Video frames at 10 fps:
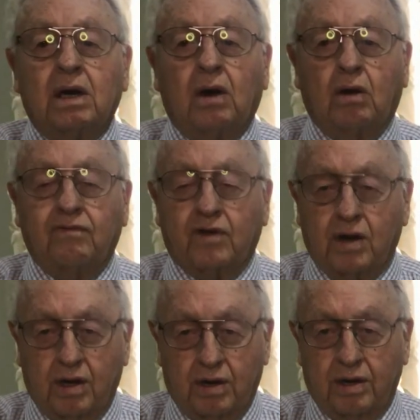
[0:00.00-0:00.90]
over
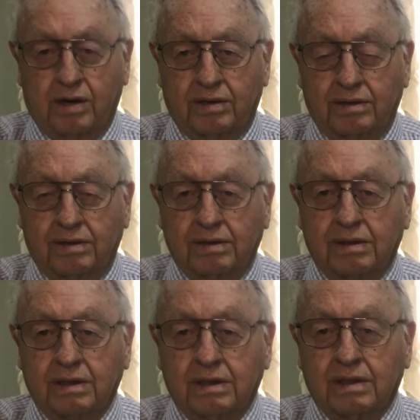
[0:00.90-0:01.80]
her.
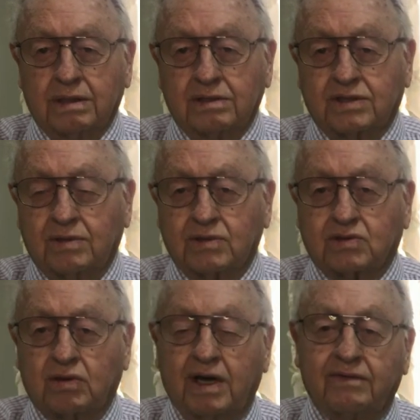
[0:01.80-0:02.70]
She was
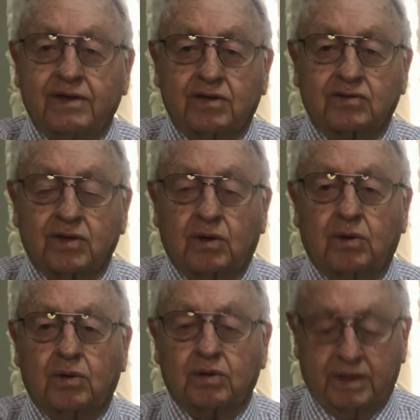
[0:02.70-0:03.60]
12 years
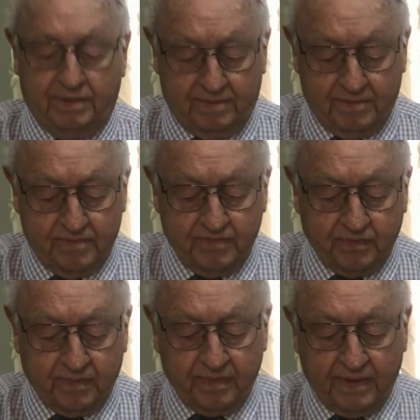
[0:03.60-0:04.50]
old, and
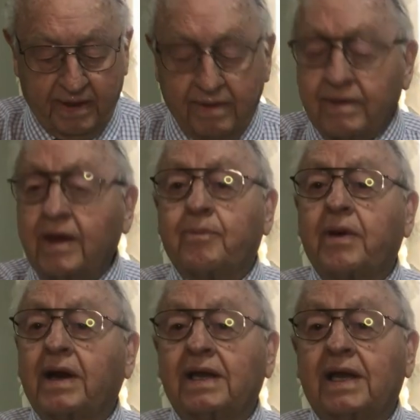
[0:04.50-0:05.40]
they
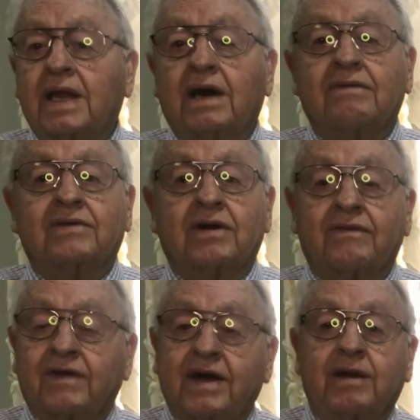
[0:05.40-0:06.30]
apparently loved her
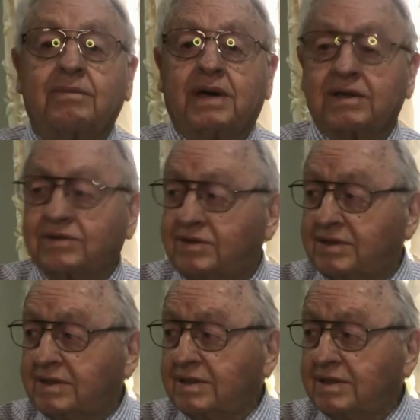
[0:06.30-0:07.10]
very much.